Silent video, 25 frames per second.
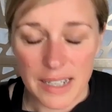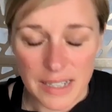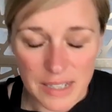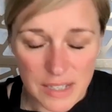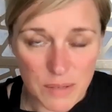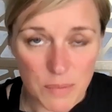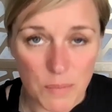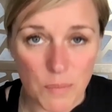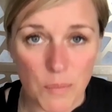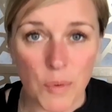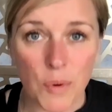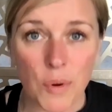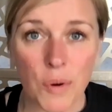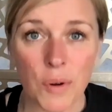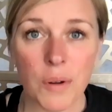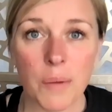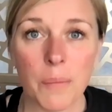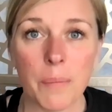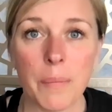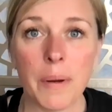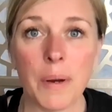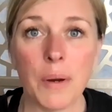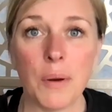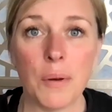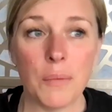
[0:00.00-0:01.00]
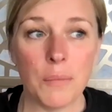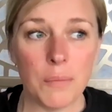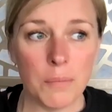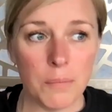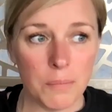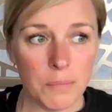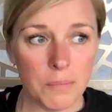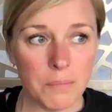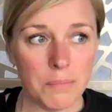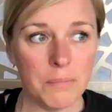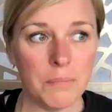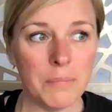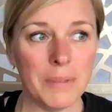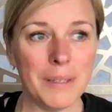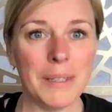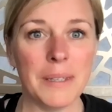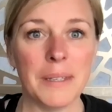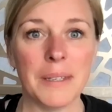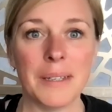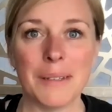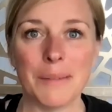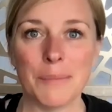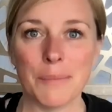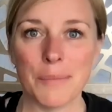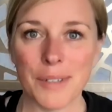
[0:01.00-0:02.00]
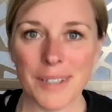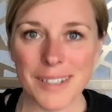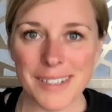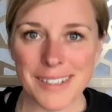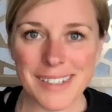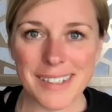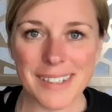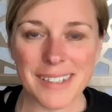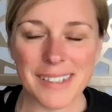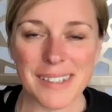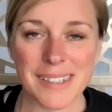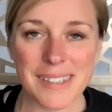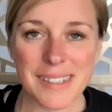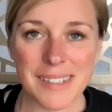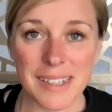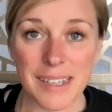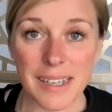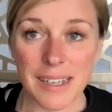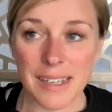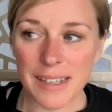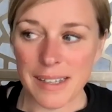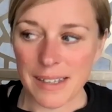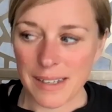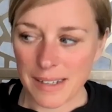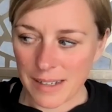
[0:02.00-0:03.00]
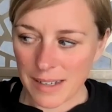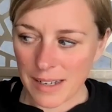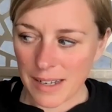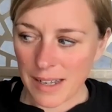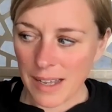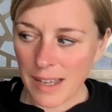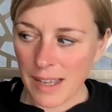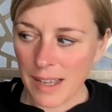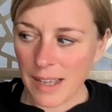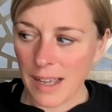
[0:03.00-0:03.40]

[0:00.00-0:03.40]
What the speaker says: It's more about being in presence and